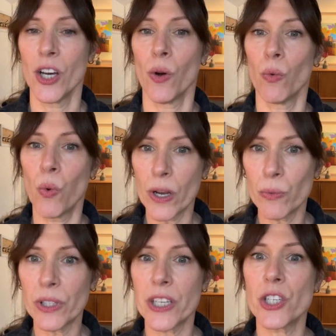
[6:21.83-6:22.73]
What
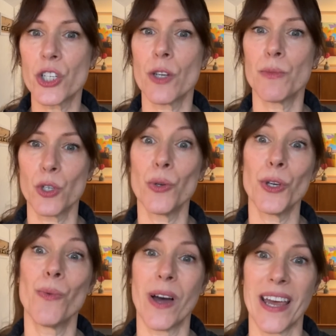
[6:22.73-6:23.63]
relationship do
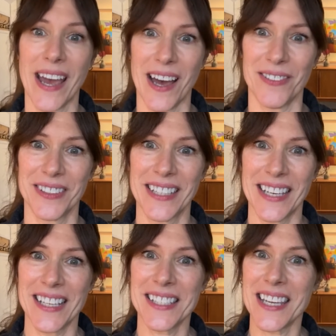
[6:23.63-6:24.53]
you want to have?
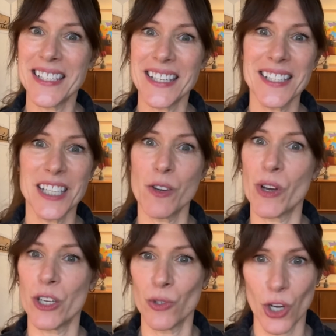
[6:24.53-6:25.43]
It's easy to see
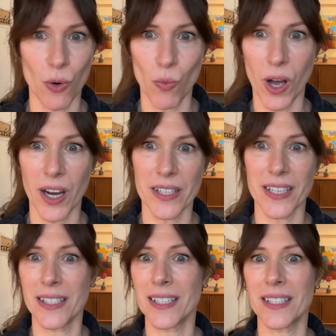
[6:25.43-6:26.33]
what you don't want. It's
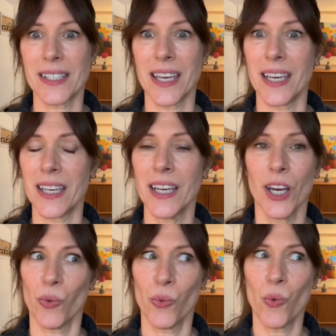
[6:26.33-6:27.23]
easy to see
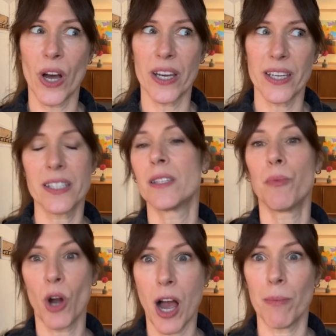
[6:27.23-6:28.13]
what is the
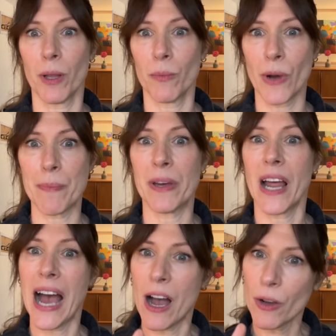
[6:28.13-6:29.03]
problem, right? But
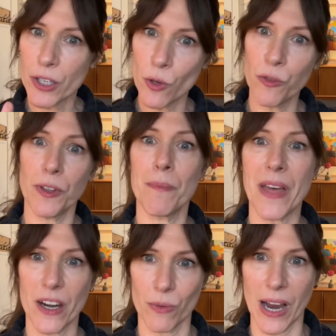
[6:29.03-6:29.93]
how can you flip
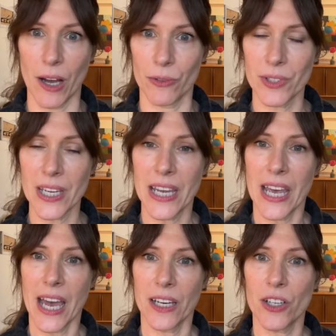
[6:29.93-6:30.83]
that around
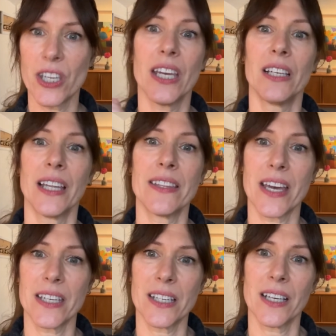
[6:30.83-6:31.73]
and articulate
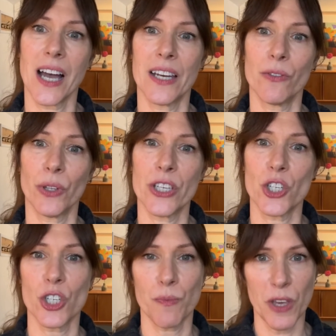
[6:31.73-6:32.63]
that into the kind of
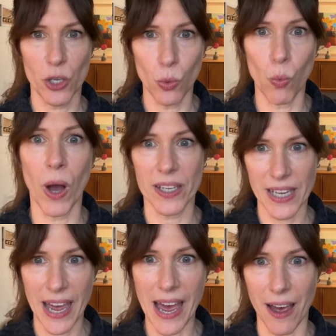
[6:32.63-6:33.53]
relationship that you want to
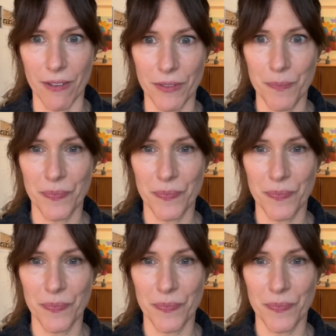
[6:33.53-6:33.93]
have?